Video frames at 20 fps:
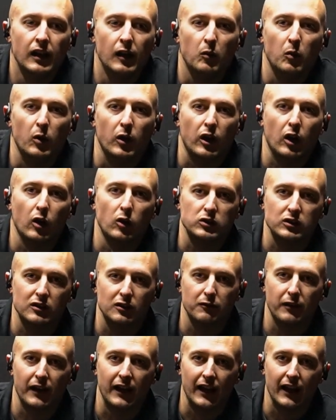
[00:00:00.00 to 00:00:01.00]
and work closer to
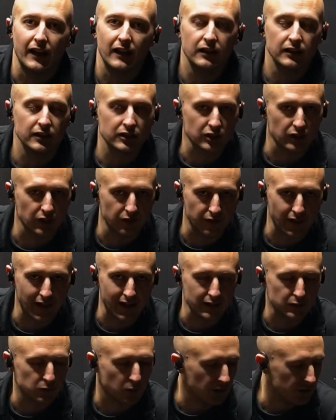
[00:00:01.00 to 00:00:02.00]
failure. So
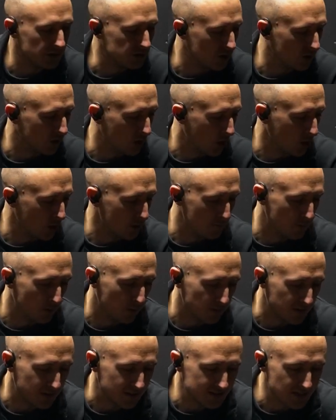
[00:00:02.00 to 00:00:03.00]
that is what you're sort of looking for
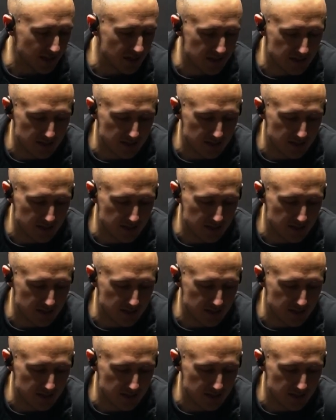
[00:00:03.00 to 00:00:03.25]
with these.